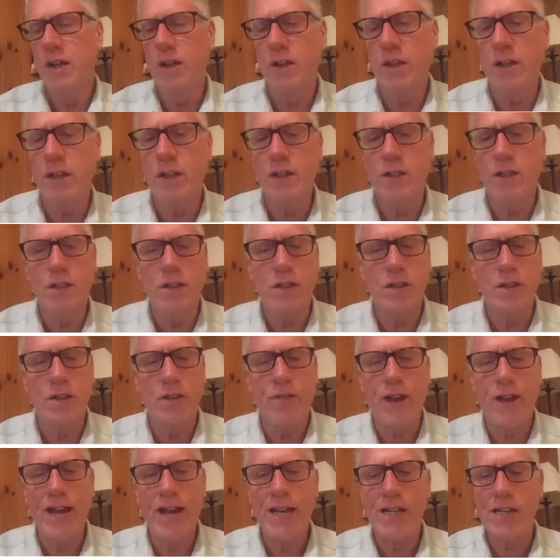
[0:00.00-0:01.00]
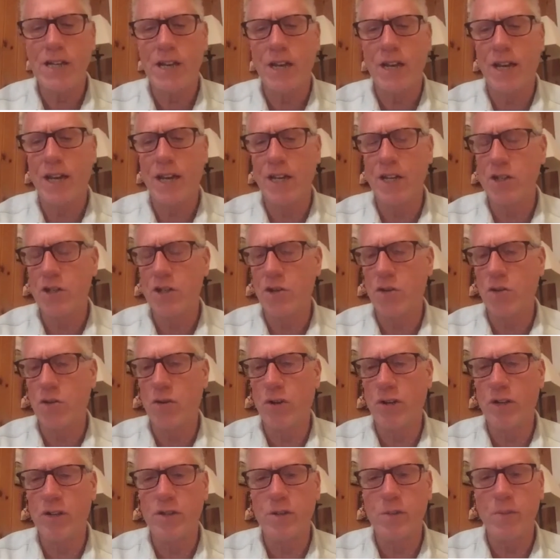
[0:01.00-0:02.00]
these fascinating
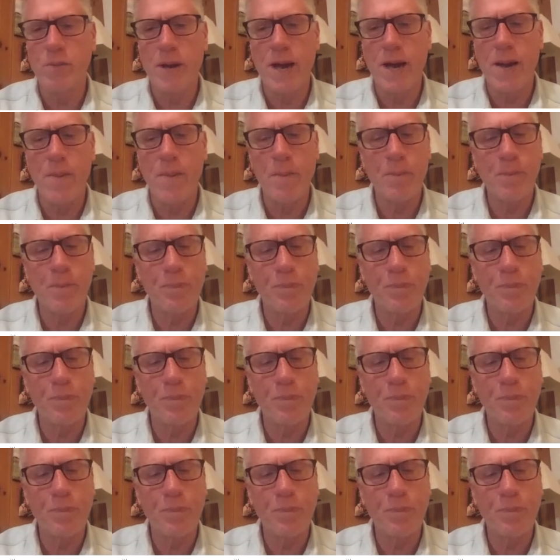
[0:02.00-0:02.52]
stories about